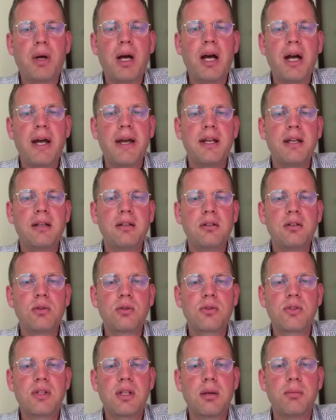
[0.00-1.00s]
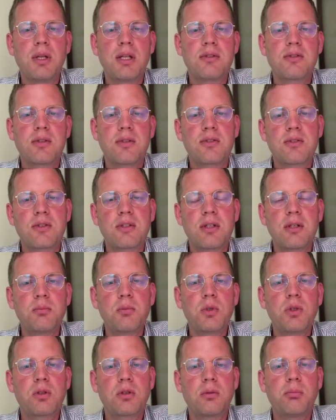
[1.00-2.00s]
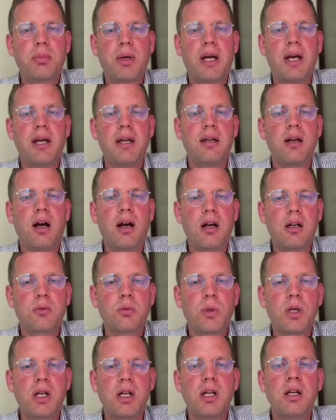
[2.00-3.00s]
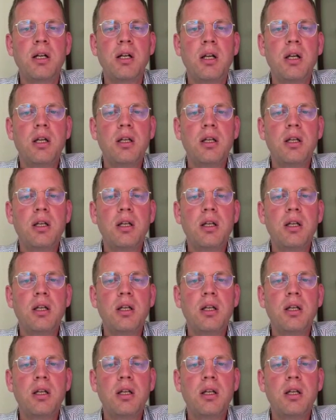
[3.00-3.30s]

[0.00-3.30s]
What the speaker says: buy a new CMS system, you could buy hardware,